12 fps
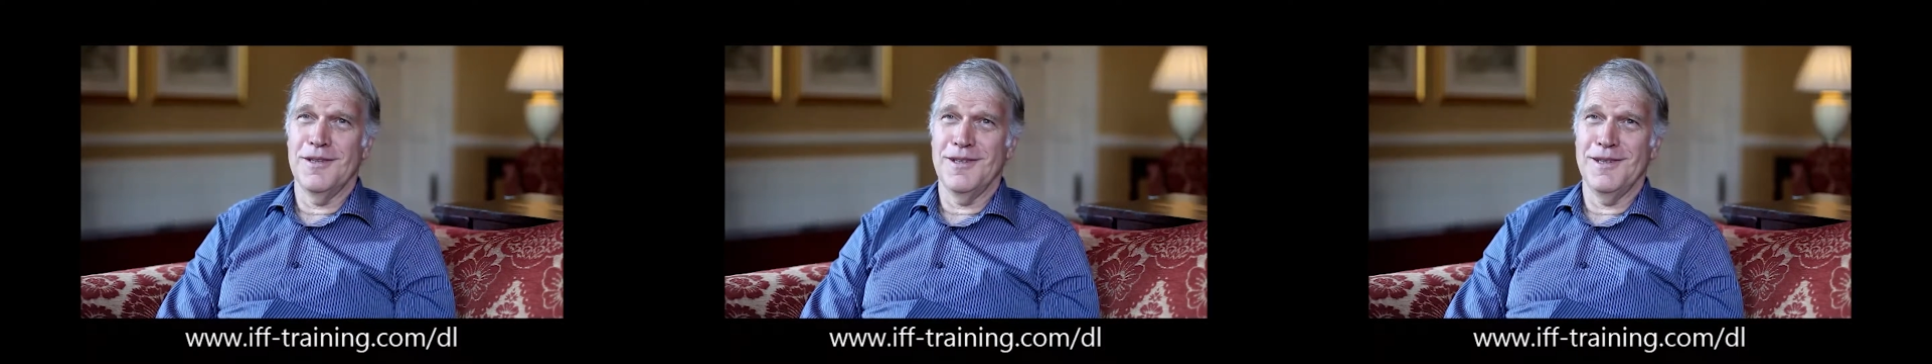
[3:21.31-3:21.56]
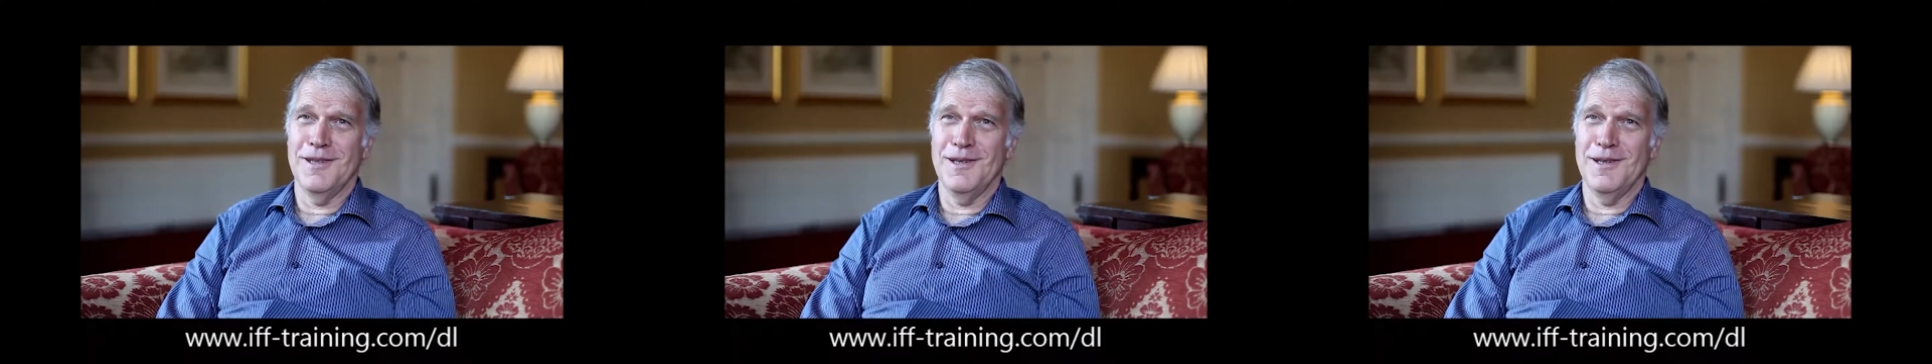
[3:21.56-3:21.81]

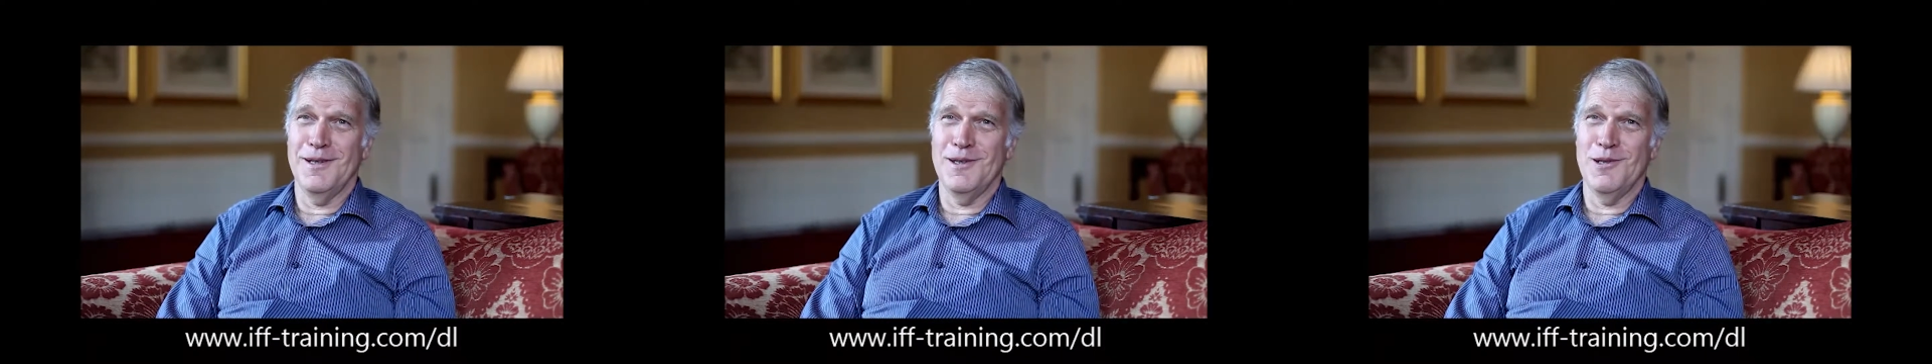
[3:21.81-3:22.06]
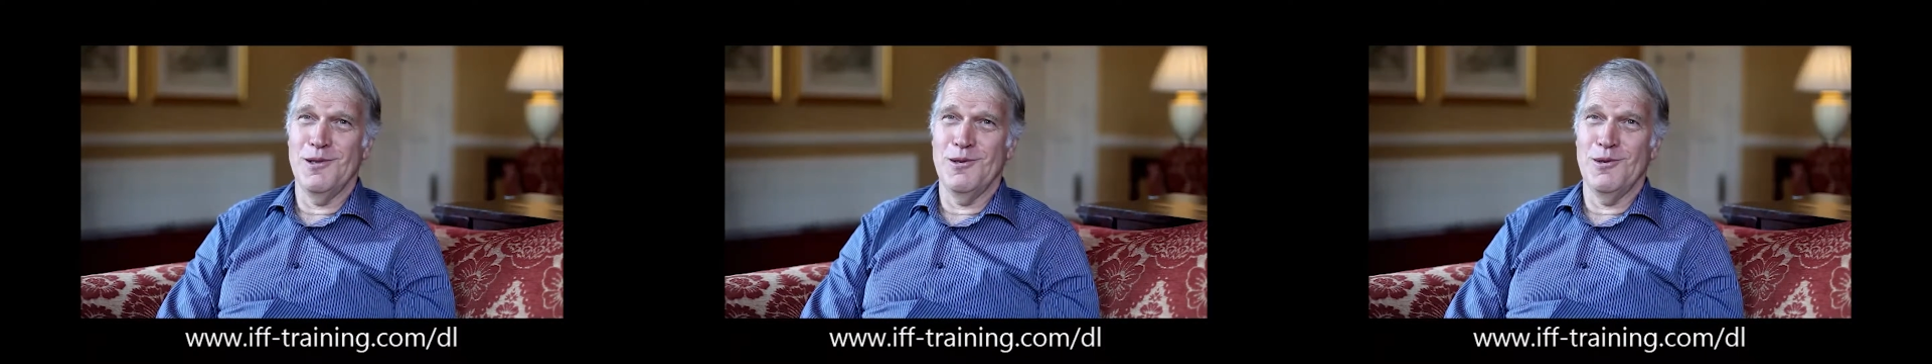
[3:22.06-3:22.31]

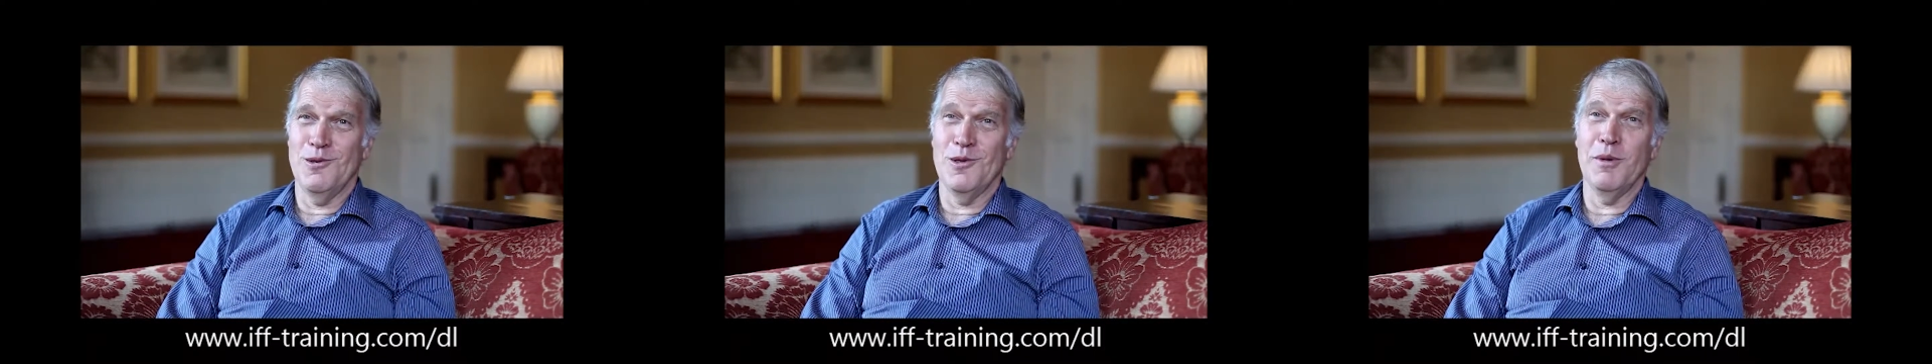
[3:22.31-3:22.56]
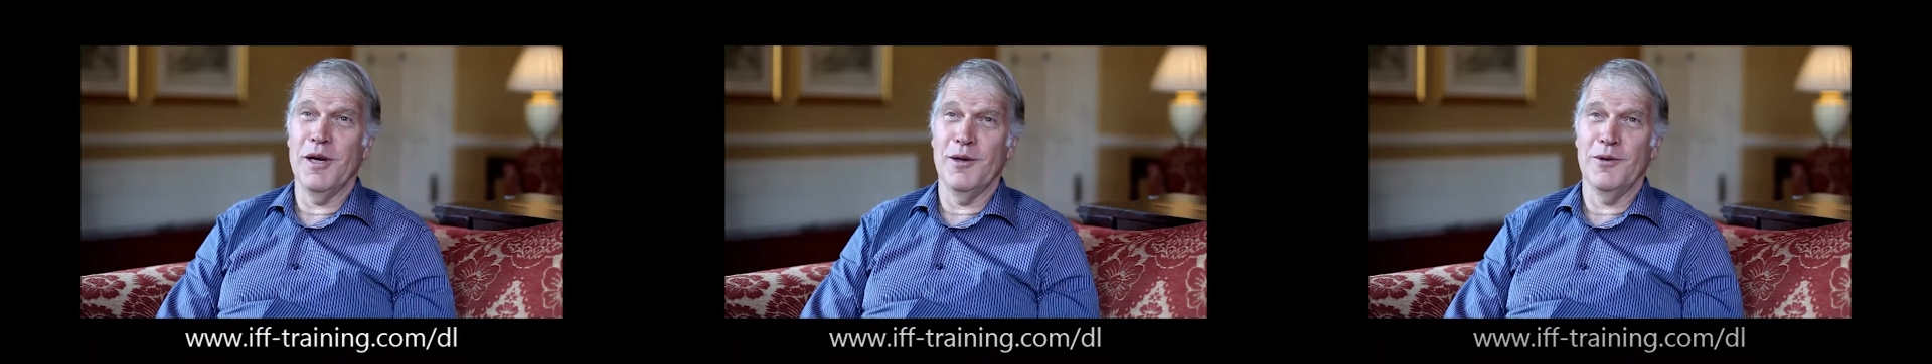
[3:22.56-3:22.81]
to
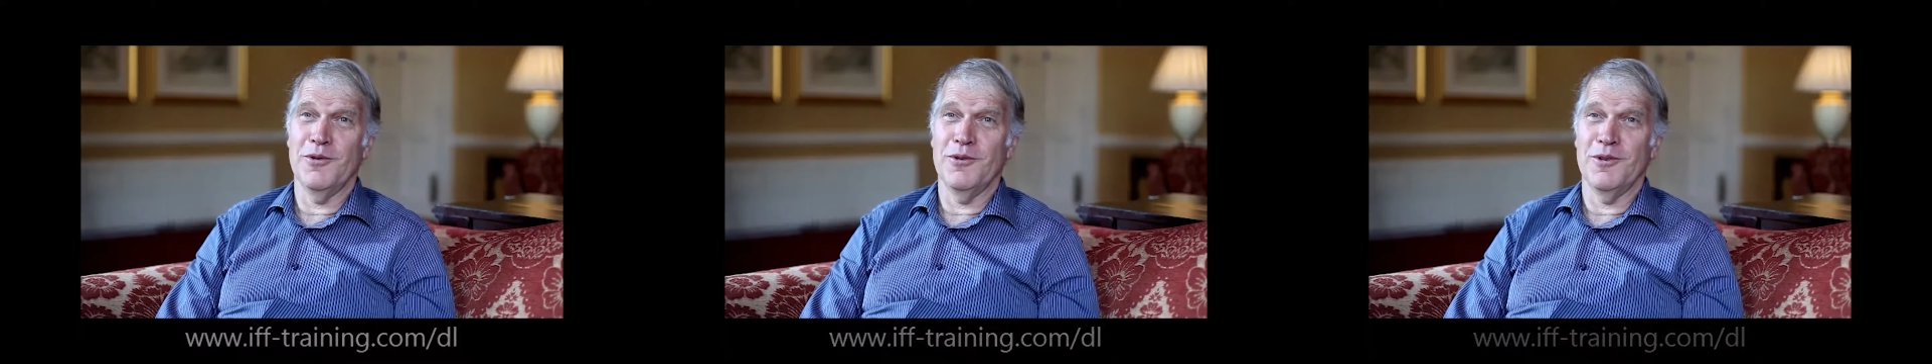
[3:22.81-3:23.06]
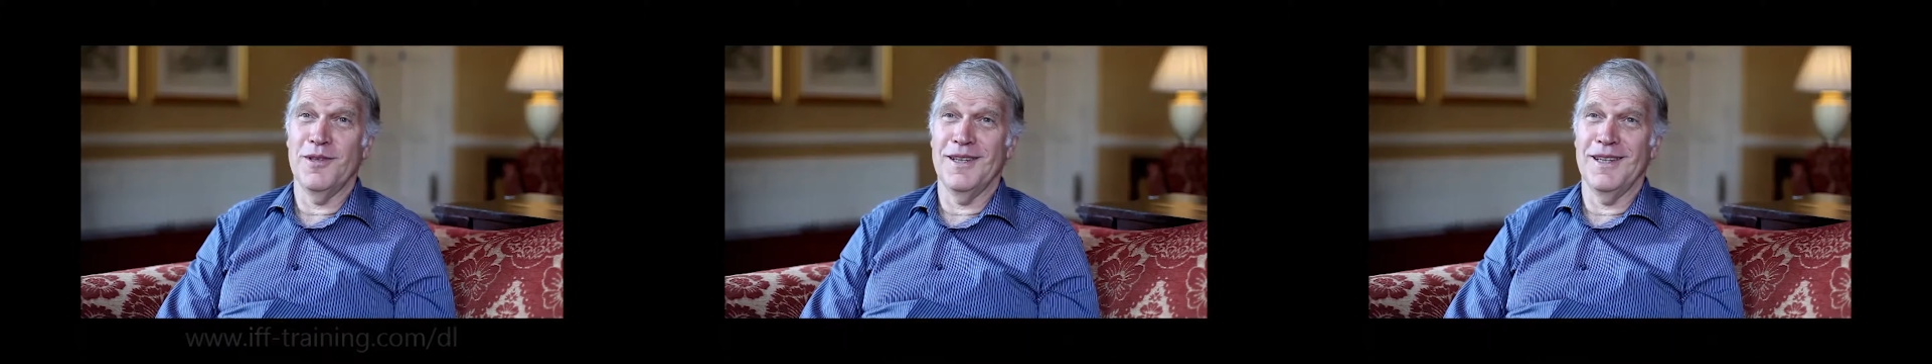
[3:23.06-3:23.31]
both.